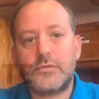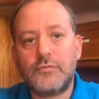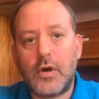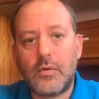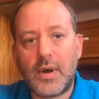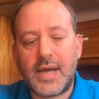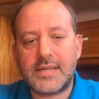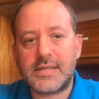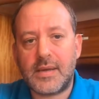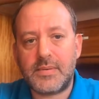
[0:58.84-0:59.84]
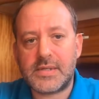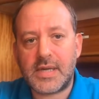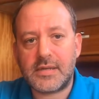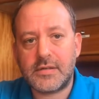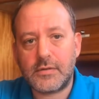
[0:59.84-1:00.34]
role as skippers
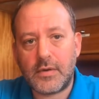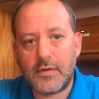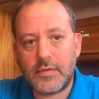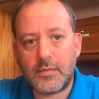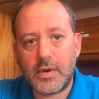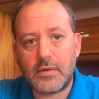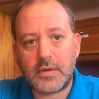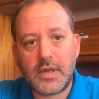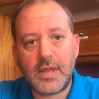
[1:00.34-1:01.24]
takes us all over the world, and